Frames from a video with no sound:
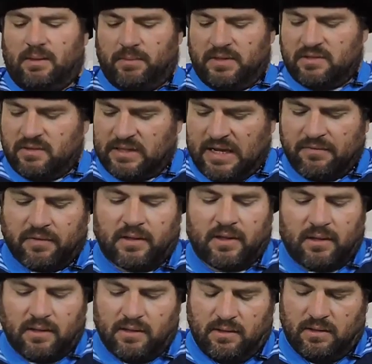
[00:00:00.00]
These are
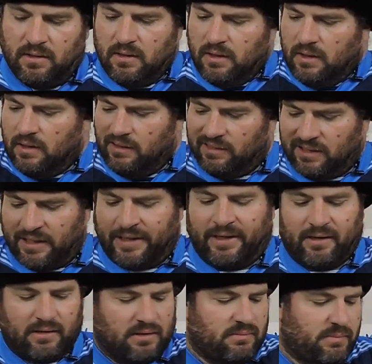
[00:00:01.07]
definitely
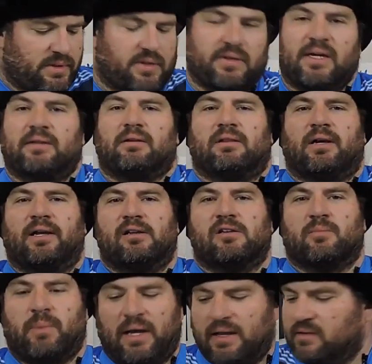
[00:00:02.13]
light, but they're not the
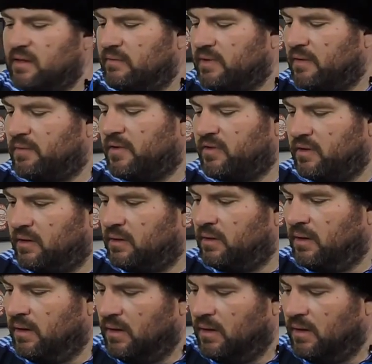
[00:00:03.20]
lightest pads I've ever seen.